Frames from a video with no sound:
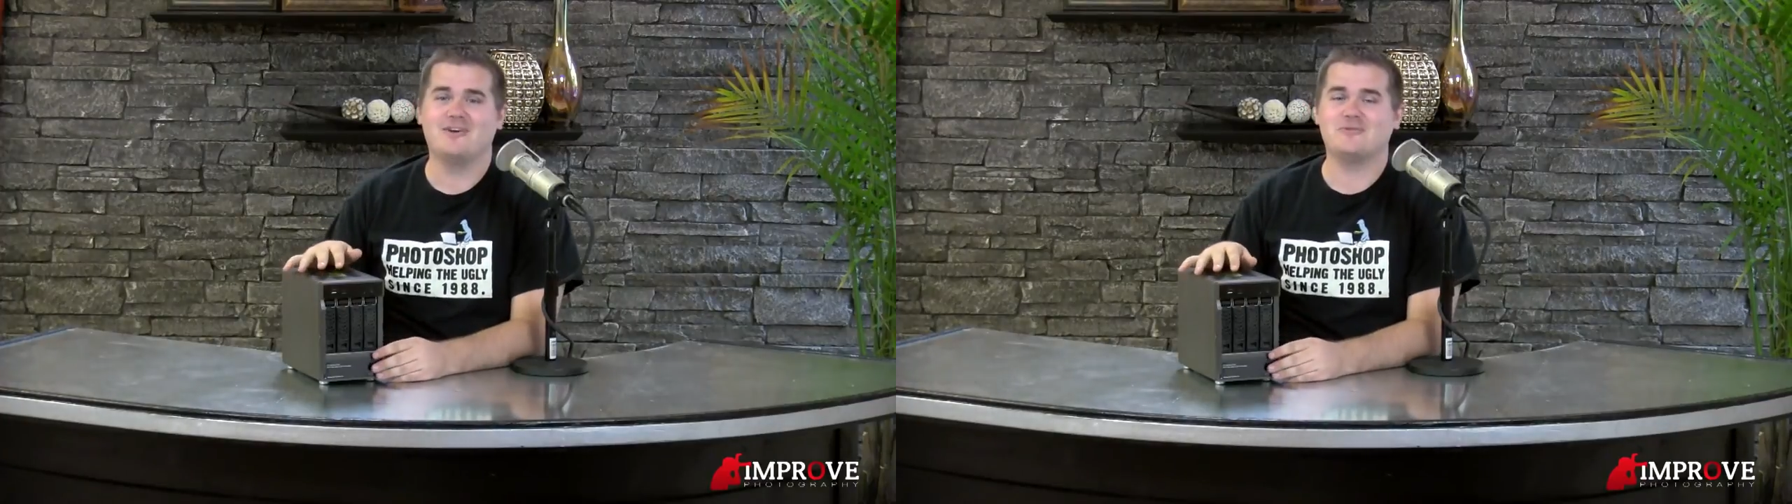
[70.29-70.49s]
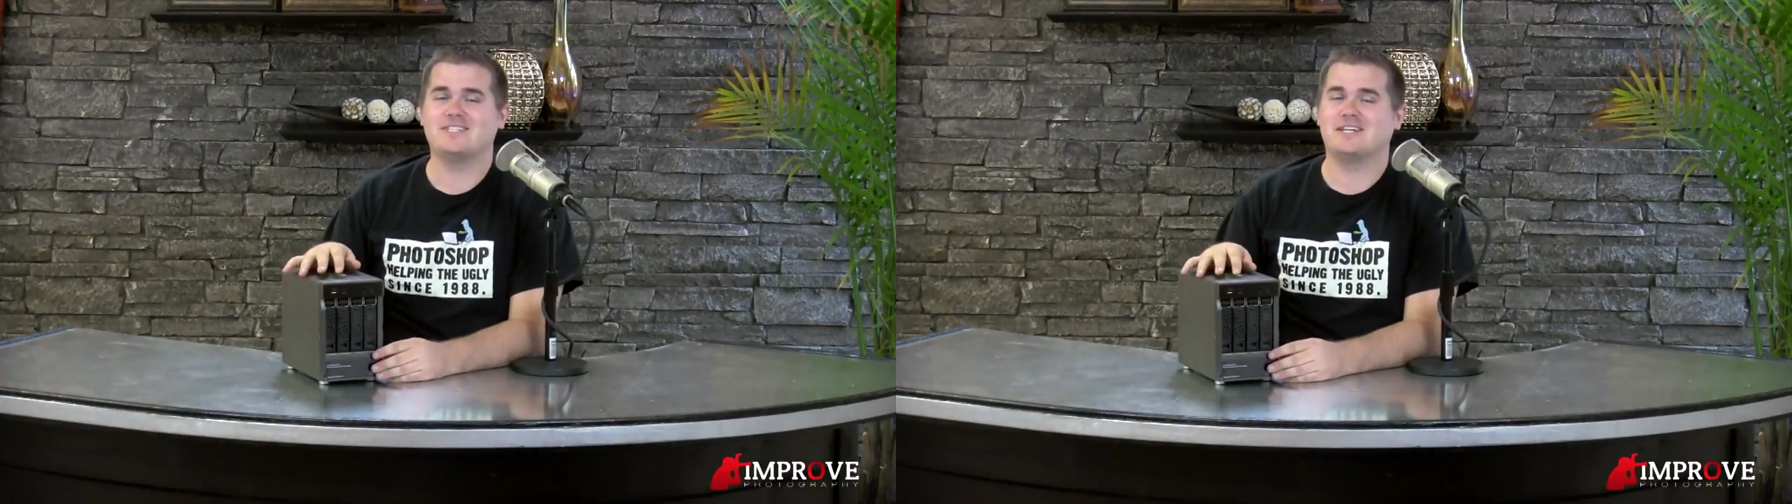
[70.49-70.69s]

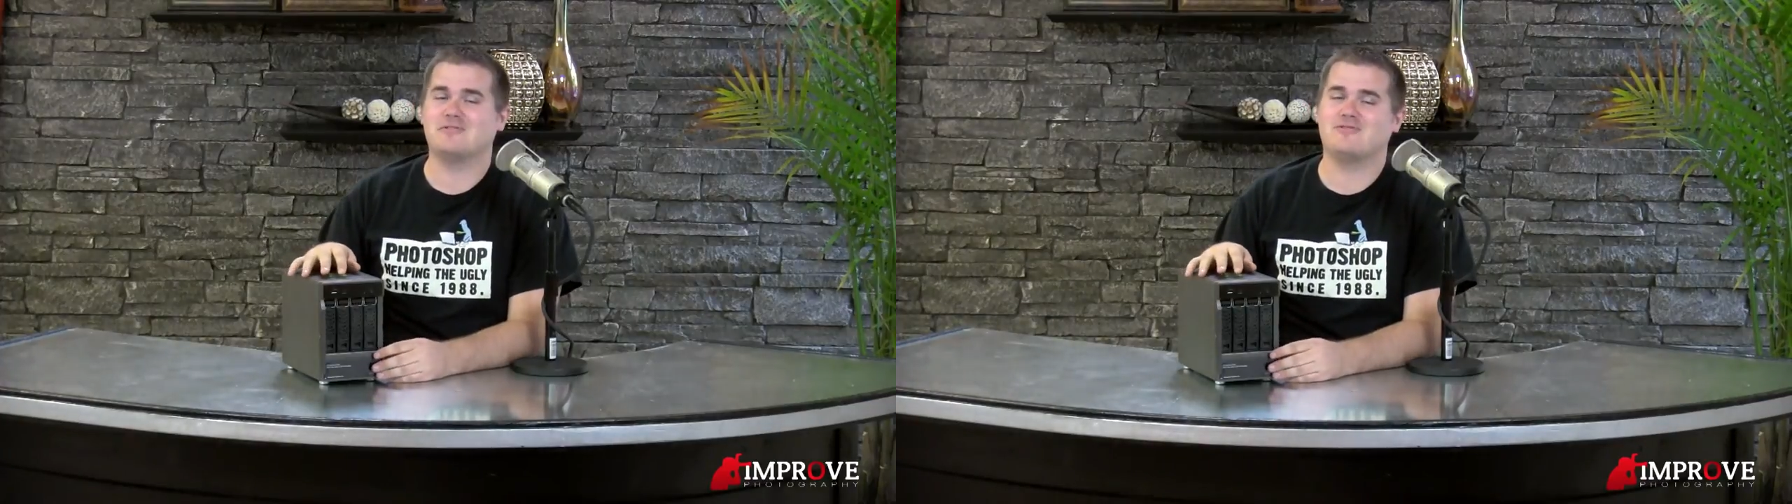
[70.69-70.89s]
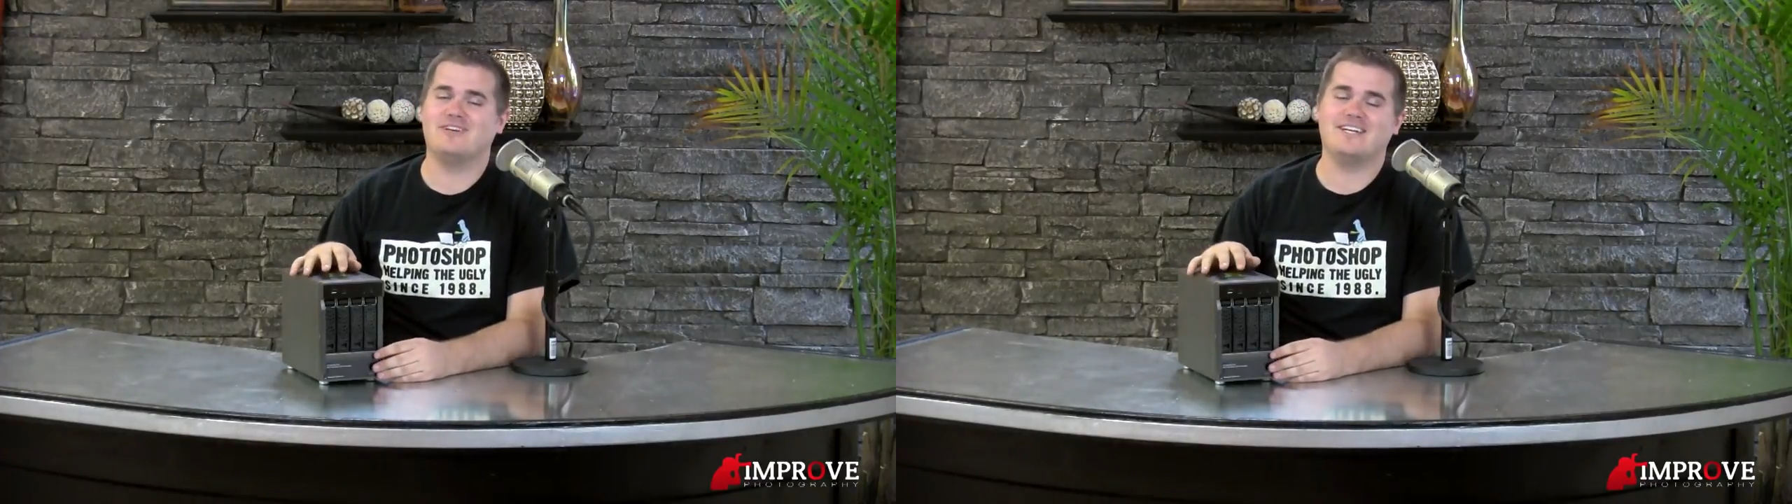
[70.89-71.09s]
which
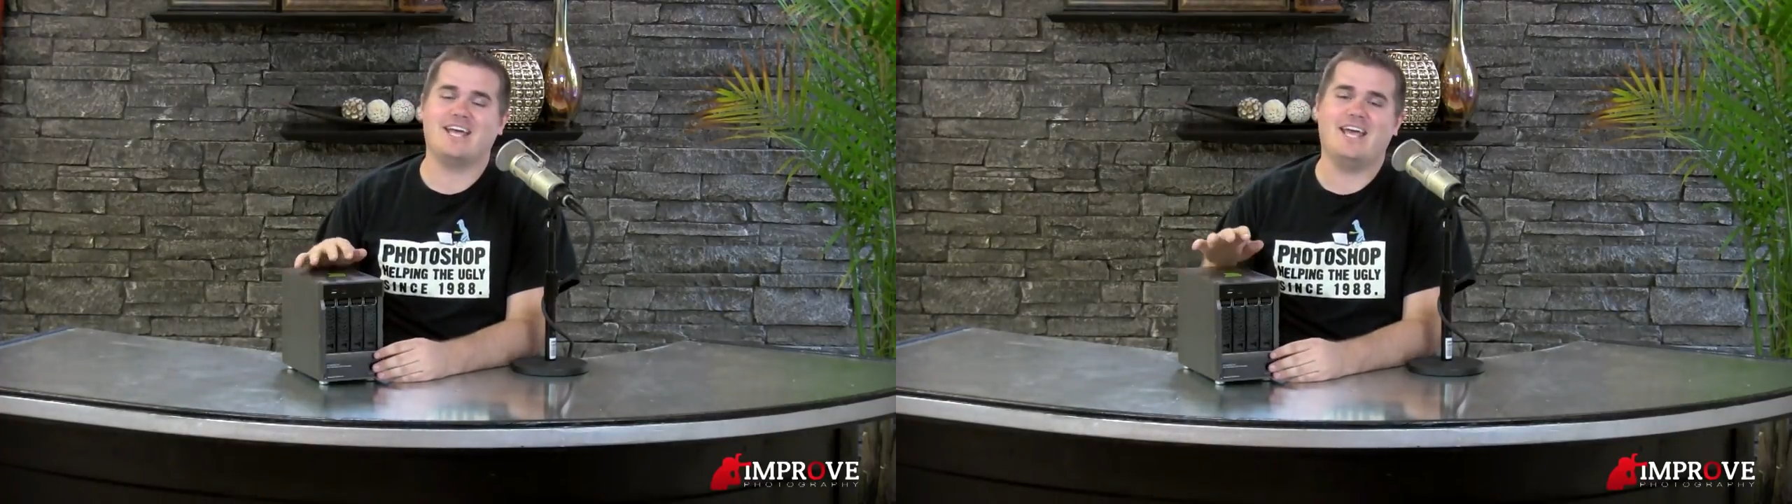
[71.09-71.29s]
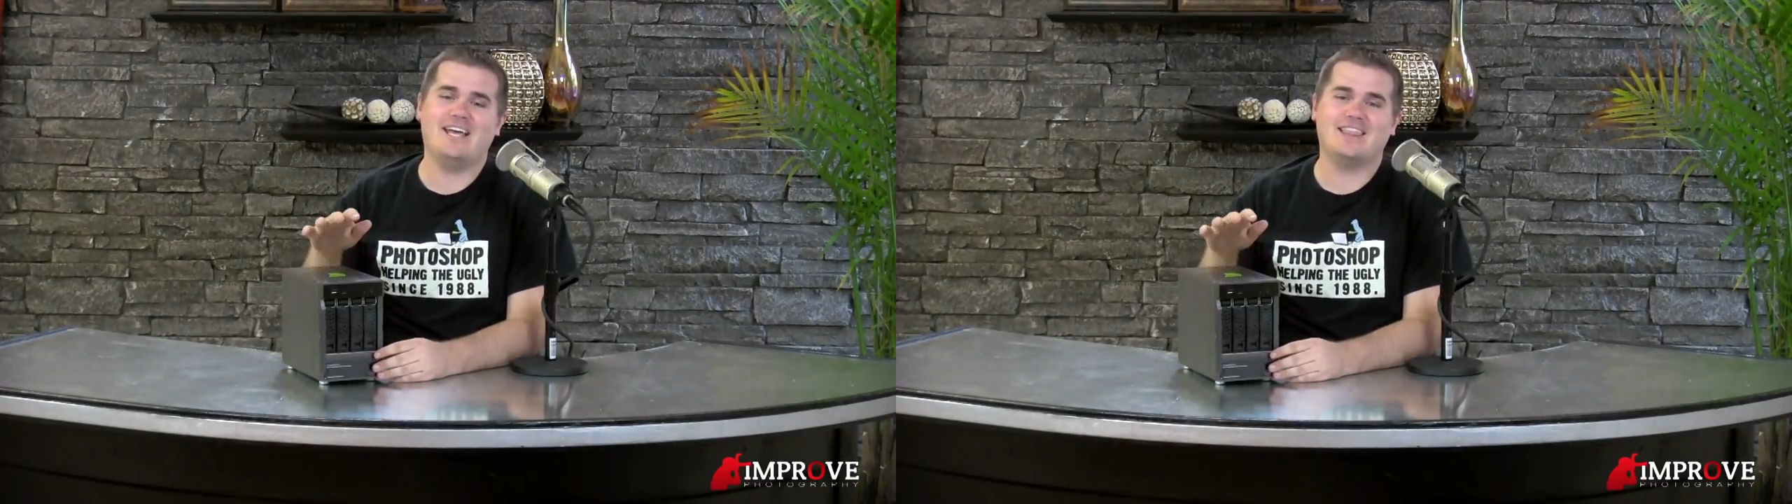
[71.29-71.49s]
can fit
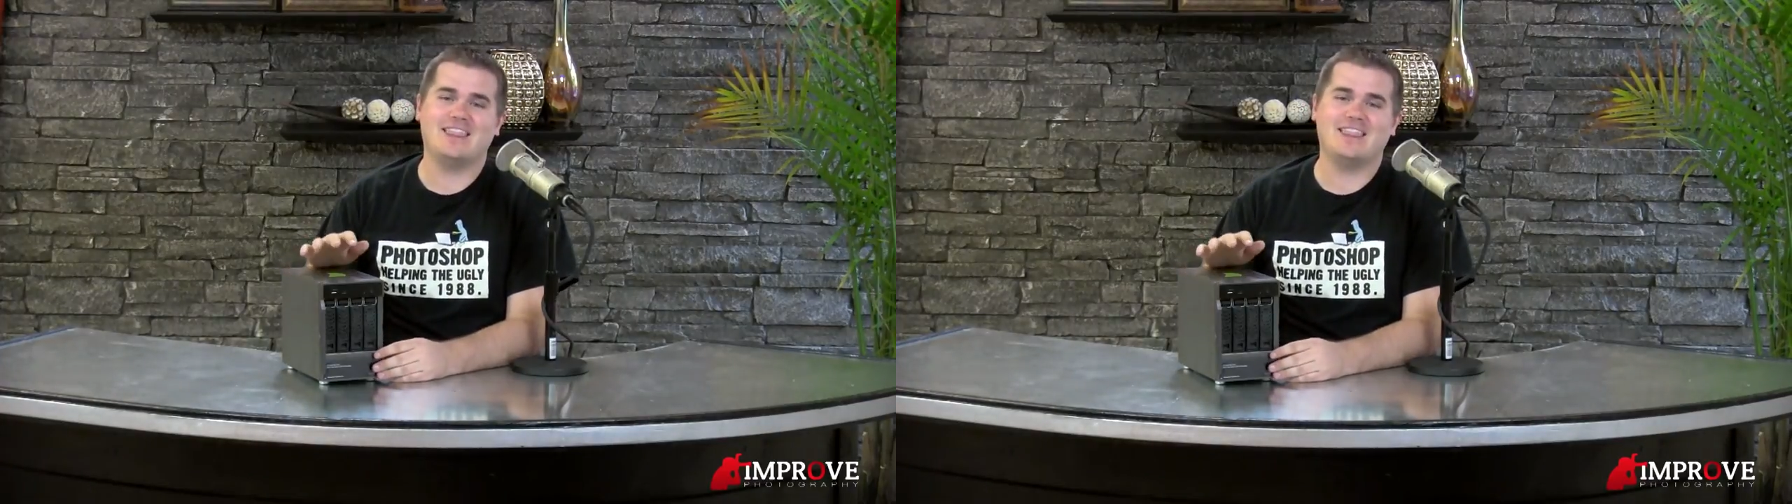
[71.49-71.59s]
a